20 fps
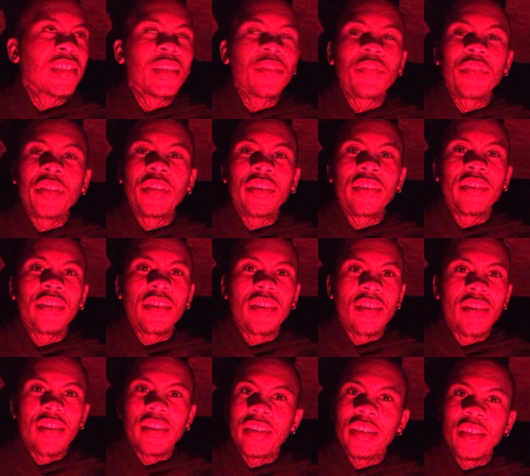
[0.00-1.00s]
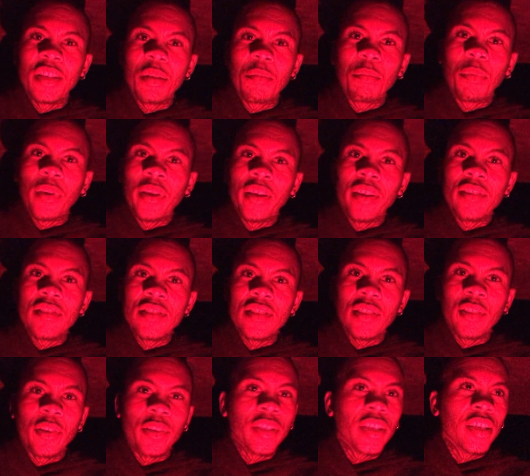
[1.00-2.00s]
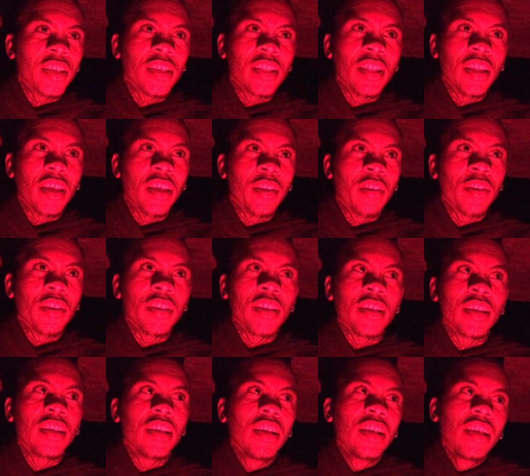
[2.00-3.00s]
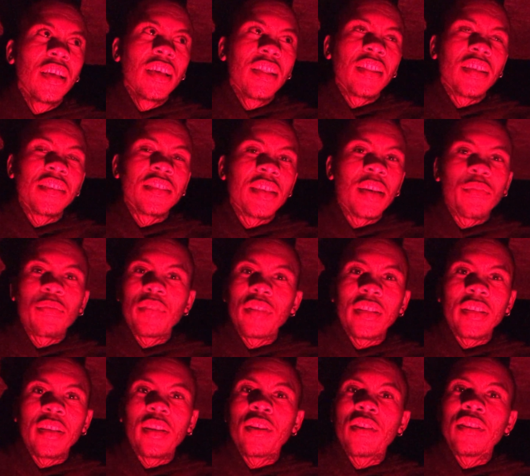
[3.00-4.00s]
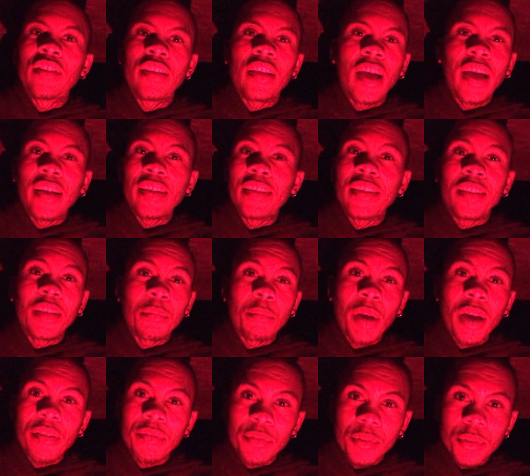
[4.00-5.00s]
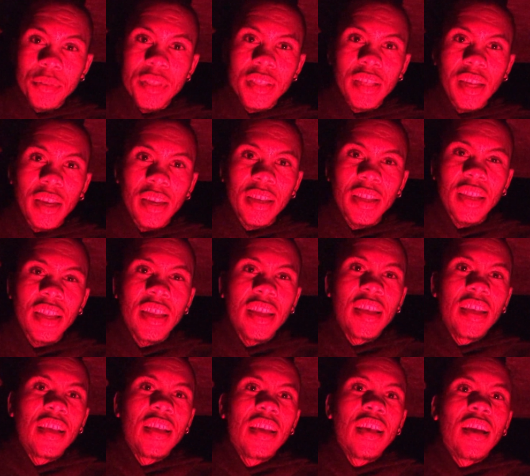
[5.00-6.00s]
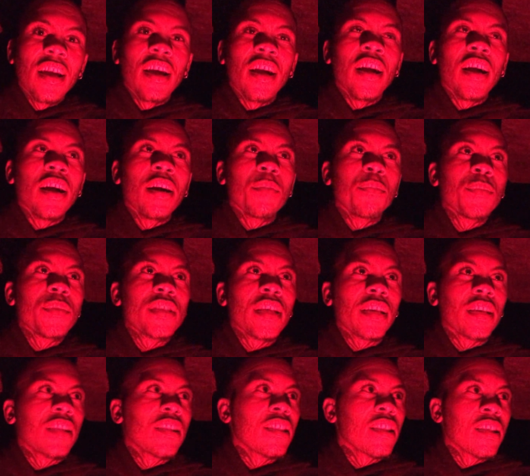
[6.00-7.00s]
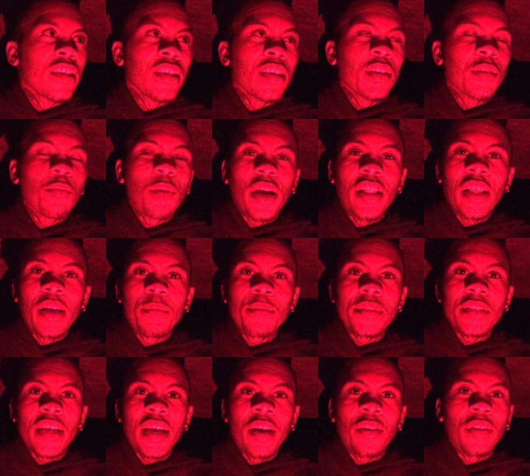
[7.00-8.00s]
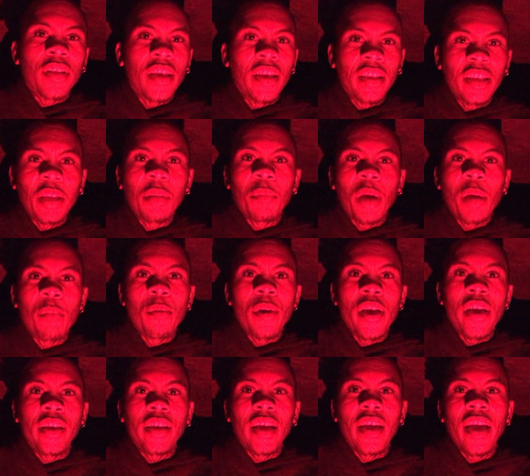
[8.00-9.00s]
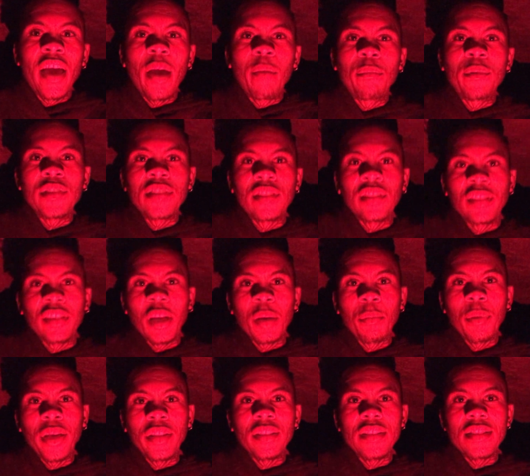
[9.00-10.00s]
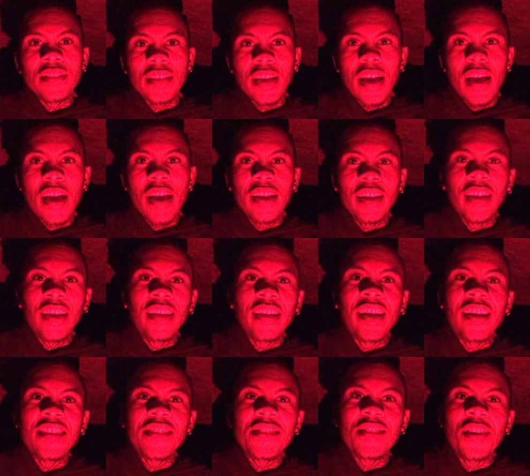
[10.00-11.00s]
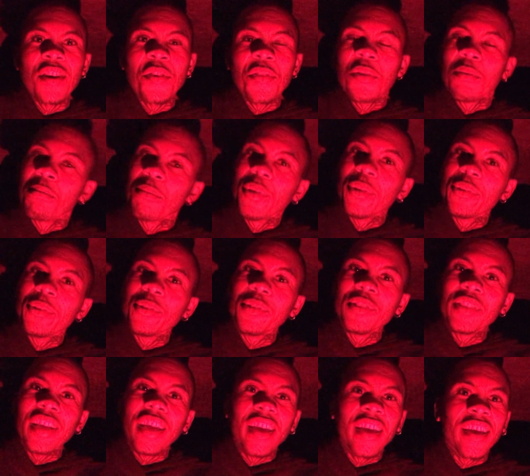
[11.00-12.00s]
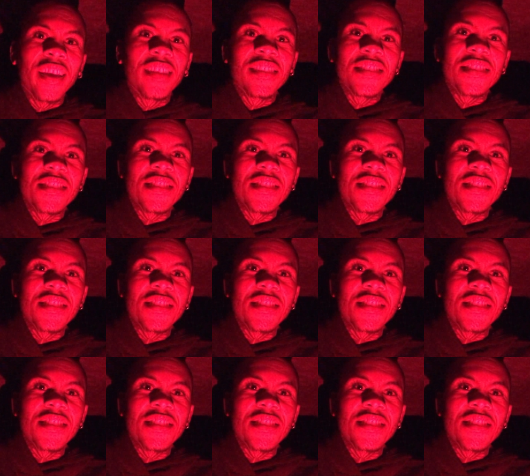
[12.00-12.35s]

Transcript: And if there are any bears lurking in the area, they definitely are not getting my food tonight. Second thing, while I was out hanging my bag, I happened to look up at the sky and I saw the moon and